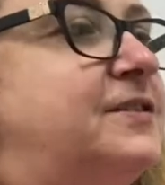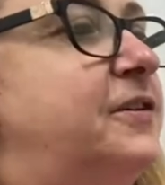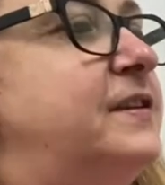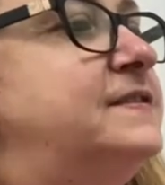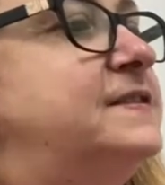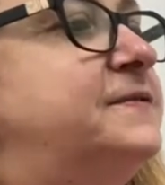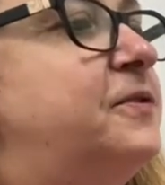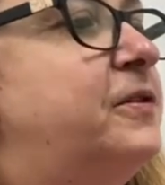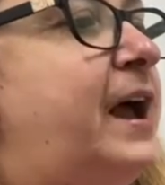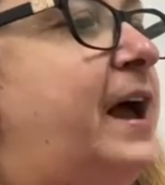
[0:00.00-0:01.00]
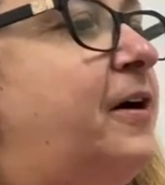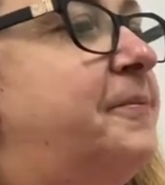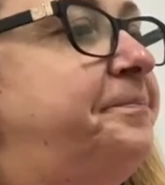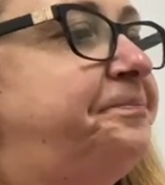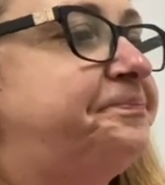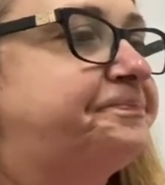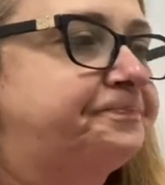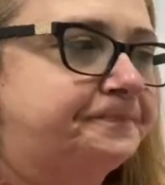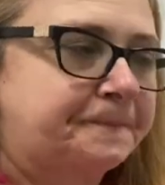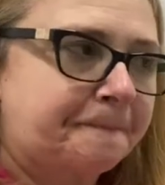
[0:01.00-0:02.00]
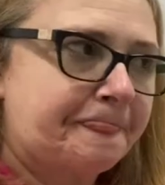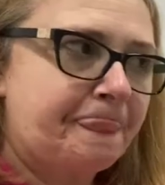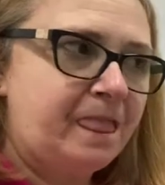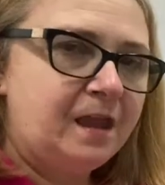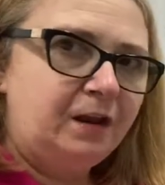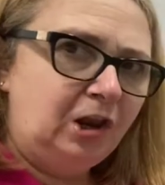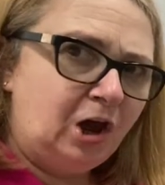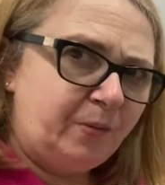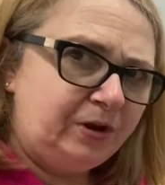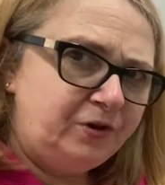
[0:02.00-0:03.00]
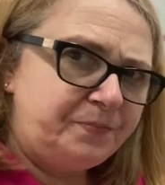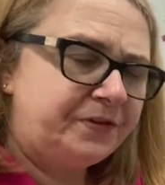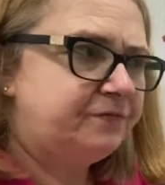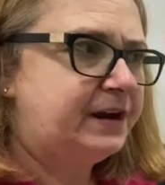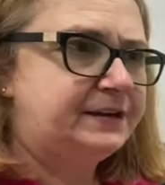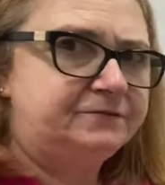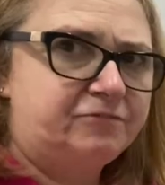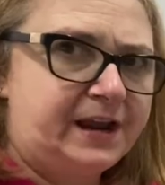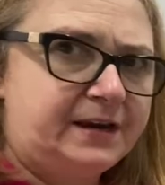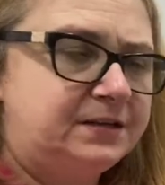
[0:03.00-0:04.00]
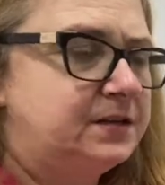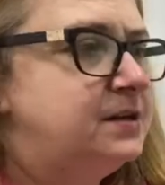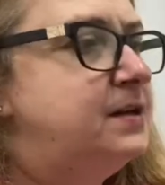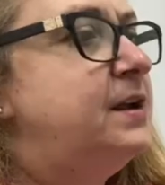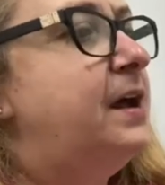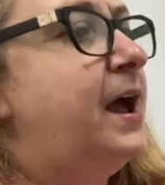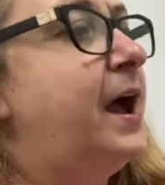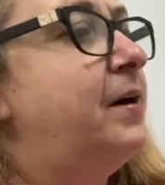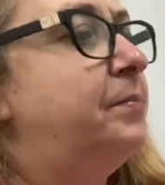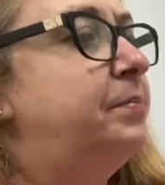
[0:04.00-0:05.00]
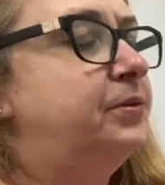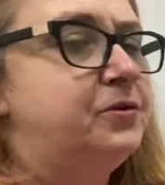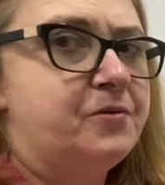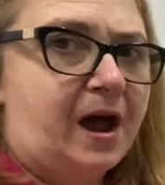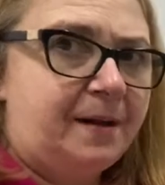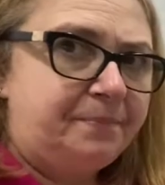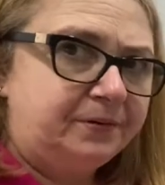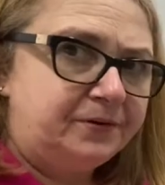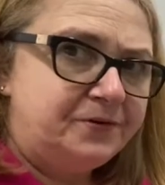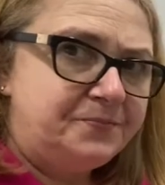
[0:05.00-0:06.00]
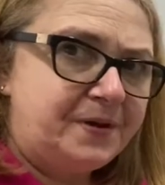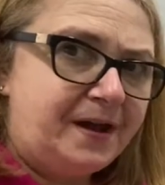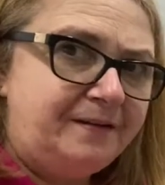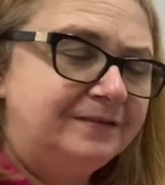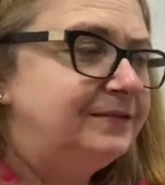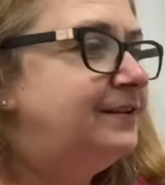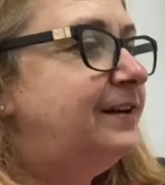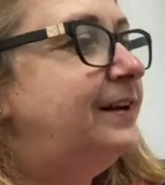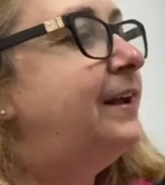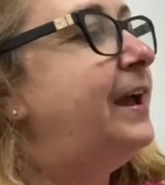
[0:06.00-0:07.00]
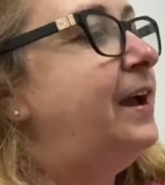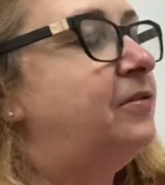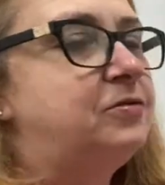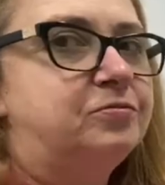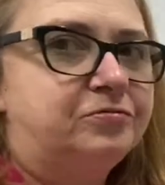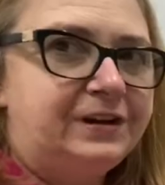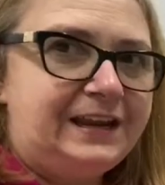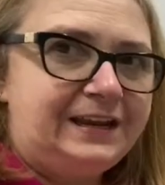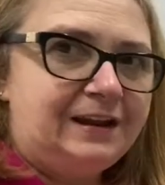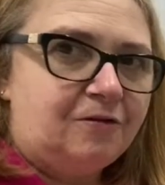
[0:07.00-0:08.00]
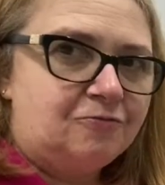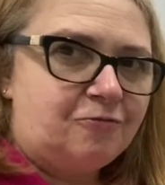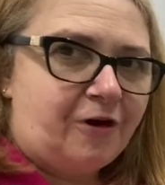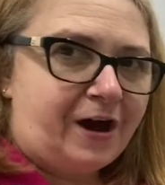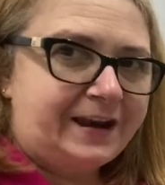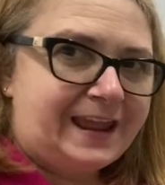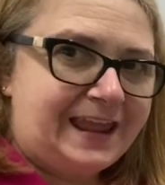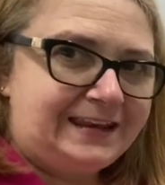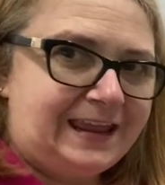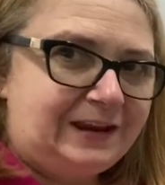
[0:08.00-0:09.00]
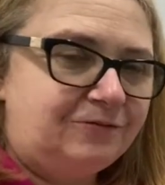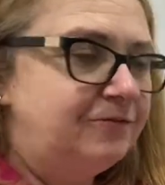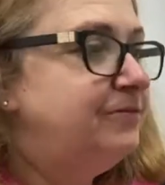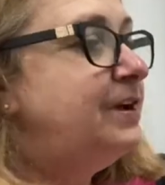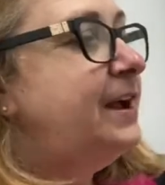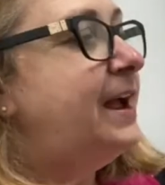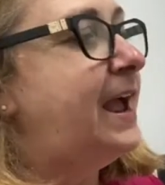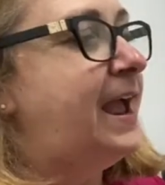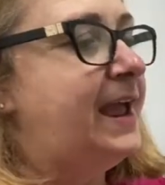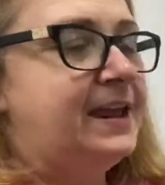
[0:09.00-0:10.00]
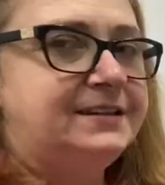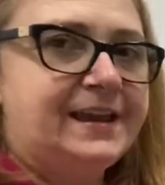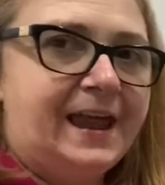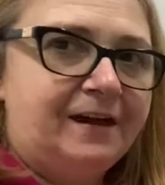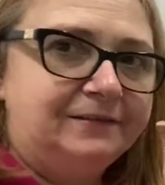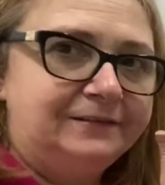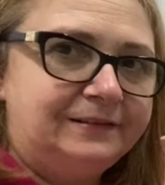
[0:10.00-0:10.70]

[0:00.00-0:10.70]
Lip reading: this is for our lower looper thread is red, our blue upper looper, our green right hand needle and our